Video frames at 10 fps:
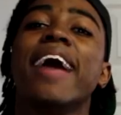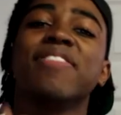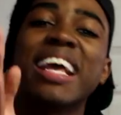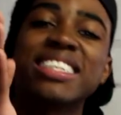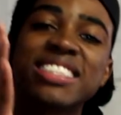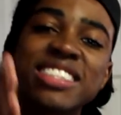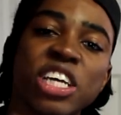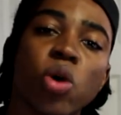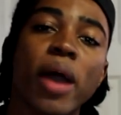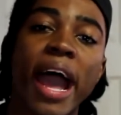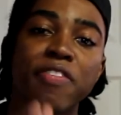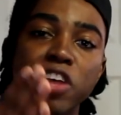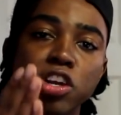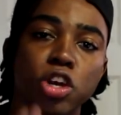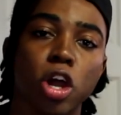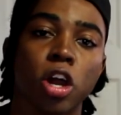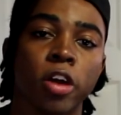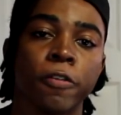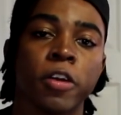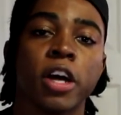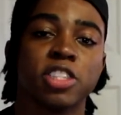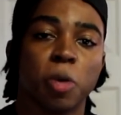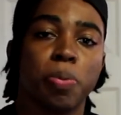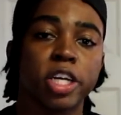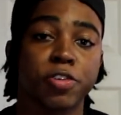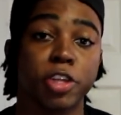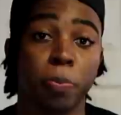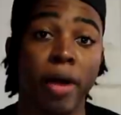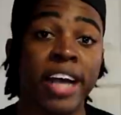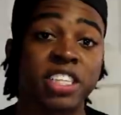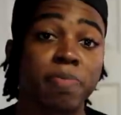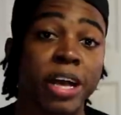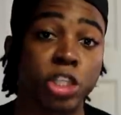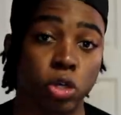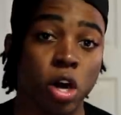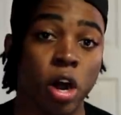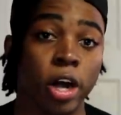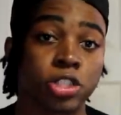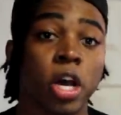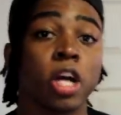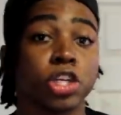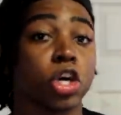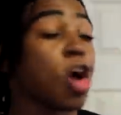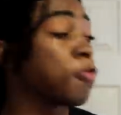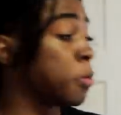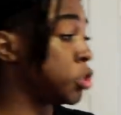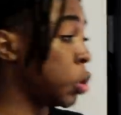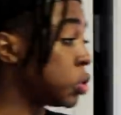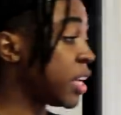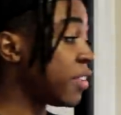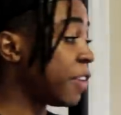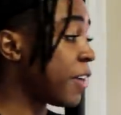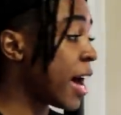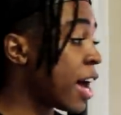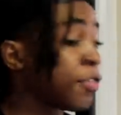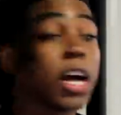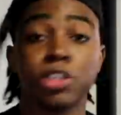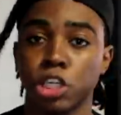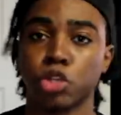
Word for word: And they still have the nerve to push for the price of Metro cards to go from $2.75 to